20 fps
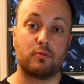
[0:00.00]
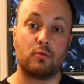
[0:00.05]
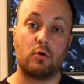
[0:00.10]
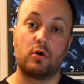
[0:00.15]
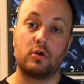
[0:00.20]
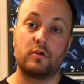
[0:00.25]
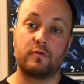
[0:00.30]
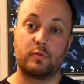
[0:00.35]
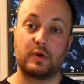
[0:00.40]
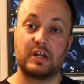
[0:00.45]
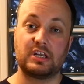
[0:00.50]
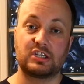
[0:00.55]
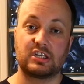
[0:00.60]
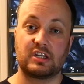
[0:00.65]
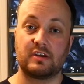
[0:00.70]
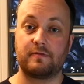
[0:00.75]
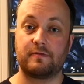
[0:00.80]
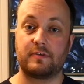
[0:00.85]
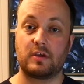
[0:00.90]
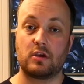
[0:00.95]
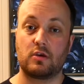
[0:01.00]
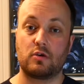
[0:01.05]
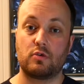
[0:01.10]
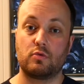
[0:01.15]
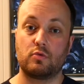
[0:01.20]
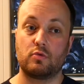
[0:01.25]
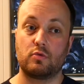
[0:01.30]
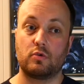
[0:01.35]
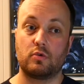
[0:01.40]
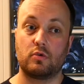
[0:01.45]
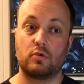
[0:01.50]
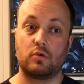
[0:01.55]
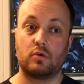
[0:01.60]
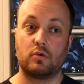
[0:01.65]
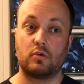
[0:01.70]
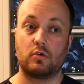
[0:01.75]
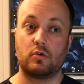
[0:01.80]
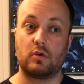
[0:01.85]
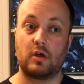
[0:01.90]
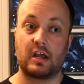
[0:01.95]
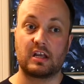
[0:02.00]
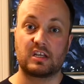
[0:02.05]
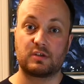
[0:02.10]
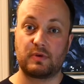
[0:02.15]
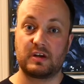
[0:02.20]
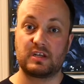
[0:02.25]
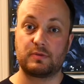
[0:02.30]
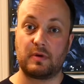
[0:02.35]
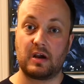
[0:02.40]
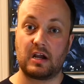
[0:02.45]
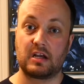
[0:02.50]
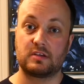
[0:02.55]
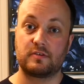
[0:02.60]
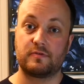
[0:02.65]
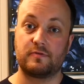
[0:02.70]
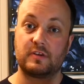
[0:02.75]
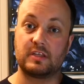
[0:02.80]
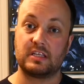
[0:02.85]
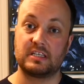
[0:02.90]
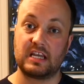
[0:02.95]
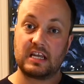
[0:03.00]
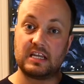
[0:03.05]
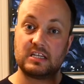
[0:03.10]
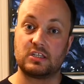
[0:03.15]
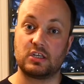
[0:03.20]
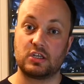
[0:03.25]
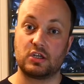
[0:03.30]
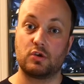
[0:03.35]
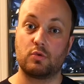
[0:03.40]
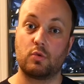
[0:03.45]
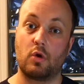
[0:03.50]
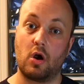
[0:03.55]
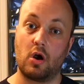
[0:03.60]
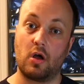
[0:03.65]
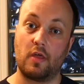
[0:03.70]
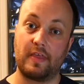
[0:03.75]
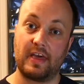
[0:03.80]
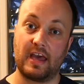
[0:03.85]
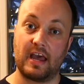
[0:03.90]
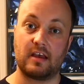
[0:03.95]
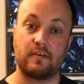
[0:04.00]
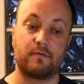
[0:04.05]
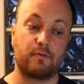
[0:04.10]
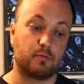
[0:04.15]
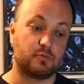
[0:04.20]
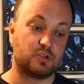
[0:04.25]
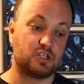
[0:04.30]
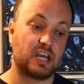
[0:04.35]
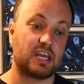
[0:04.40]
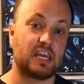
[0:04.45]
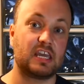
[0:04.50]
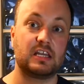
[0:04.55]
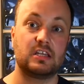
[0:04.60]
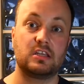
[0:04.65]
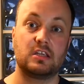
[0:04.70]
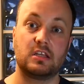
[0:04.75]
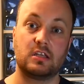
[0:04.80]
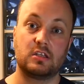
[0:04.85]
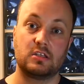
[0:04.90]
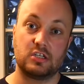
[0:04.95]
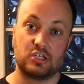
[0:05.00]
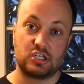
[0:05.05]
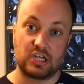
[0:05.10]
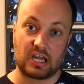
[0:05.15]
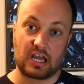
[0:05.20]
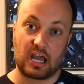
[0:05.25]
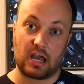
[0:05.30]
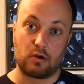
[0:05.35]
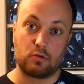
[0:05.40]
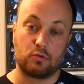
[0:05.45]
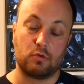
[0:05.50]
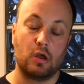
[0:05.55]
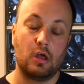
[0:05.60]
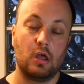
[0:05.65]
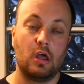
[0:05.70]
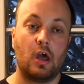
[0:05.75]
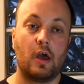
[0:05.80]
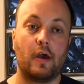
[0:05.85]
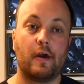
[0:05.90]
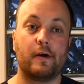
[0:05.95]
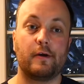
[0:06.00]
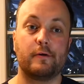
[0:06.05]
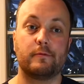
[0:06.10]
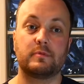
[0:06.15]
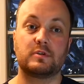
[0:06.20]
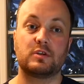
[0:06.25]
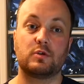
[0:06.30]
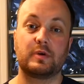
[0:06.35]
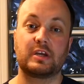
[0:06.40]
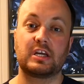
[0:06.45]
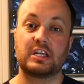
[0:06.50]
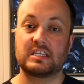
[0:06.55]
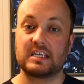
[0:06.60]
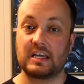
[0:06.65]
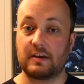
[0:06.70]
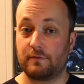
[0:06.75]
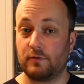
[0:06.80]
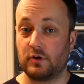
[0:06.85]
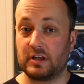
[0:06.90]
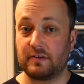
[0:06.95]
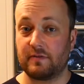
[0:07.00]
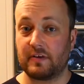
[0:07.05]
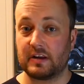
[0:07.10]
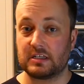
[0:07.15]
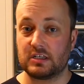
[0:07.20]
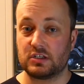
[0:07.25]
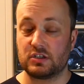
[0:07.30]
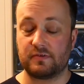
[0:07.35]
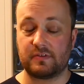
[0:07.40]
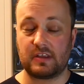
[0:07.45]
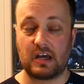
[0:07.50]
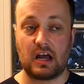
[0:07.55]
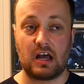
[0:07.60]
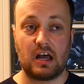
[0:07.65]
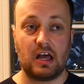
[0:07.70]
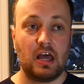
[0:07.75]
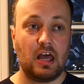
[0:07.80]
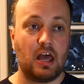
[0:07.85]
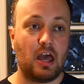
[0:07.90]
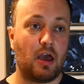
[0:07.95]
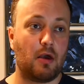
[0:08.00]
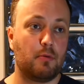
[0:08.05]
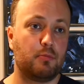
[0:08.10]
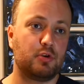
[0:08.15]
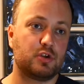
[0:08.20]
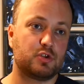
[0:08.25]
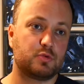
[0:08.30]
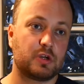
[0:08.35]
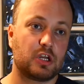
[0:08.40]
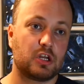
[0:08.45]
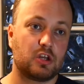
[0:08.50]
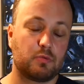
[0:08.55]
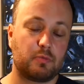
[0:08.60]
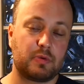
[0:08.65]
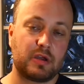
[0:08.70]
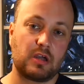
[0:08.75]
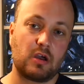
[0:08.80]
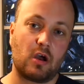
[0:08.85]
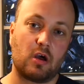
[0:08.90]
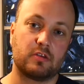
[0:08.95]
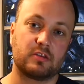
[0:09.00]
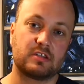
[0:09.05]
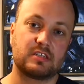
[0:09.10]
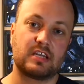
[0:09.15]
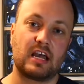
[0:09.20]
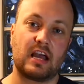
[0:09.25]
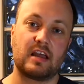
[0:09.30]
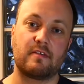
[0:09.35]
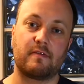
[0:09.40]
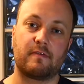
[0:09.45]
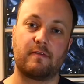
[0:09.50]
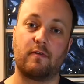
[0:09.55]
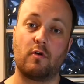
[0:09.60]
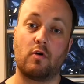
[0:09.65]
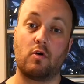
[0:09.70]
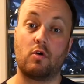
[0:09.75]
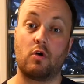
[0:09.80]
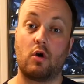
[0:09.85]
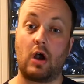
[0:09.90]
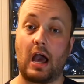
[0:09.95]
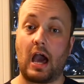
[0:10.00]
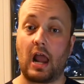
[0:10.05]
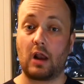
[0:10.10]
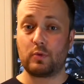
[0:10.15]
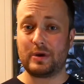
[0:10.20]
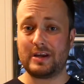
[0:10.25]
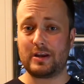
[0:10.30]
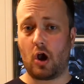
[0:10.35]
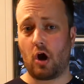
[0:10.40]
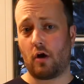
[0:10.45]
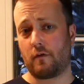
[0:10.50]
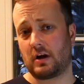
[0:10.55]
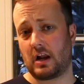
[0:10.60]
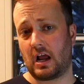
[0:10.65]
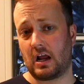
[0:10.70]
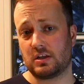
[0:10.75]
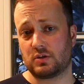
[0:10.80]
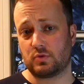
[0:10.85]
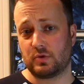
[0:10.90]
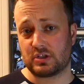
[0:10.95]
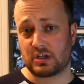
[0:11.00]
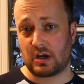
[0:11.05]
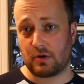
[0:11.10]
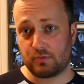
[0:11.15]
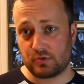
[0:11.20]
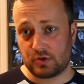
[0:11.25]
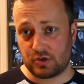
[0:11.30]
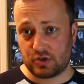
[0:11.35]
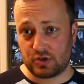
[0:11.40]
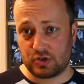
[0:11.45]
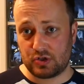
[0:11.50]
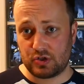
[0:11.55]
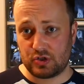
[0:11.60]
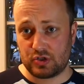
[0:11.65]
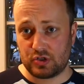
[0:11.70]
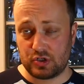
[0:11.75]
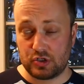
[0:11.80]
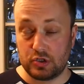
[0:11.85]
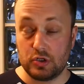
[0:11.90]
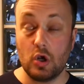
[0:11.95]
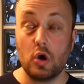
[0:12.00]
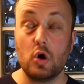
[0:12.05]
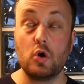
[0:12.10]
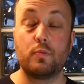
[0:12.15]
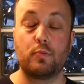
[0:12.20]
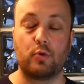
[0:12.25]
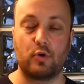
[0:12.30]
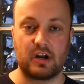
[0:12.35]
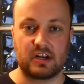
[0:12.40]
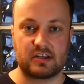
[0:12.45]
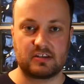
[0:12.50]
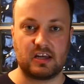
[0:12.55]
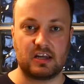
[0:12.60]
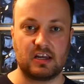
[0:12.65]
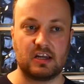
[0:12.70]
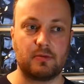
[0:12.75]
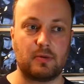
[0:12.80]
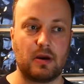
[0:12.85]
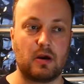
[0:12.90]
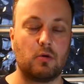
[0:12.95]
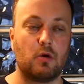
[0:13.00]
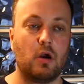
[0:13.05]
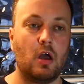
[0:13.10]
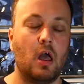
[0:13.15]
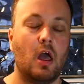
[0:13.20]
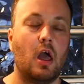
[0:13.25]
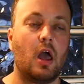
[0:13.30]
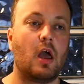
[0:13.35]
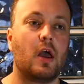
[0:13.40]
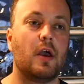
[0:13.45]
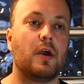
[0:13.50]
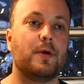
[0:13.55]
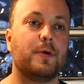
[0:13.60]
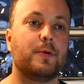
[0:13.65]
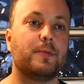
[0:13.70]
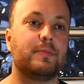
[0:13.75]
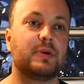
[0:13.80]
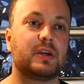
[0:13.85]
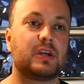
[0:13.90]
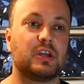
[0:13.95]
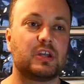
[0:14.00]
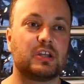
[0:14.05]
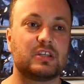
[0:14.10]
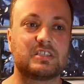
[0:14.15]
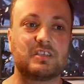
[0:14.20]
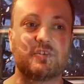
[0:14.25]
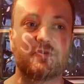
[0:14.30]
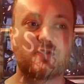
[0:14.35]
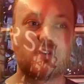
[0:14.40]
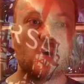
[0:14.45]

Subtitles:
all of which give you Express Pass for the days that you are there, from check-in to check-out. So we're going to take fully advantage of that, and plus we're going to be on site for Halloween Horror Nights, which I'm super excited about, because they've